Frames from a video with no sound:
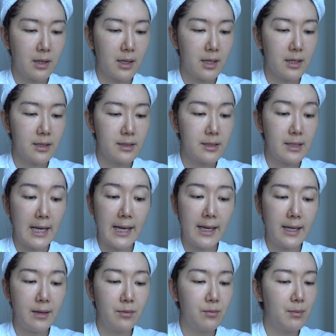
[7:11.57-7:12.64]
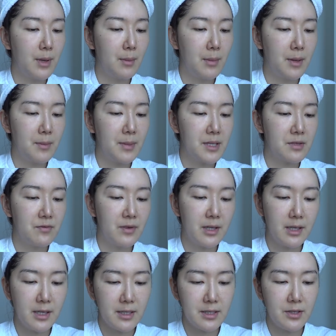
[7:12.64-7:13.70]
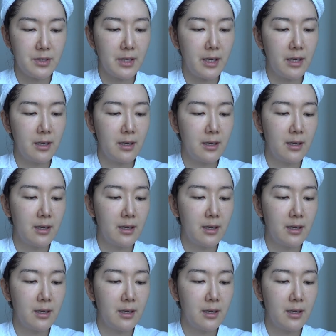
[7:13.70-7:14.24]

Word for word: because I met my best friend yesterday.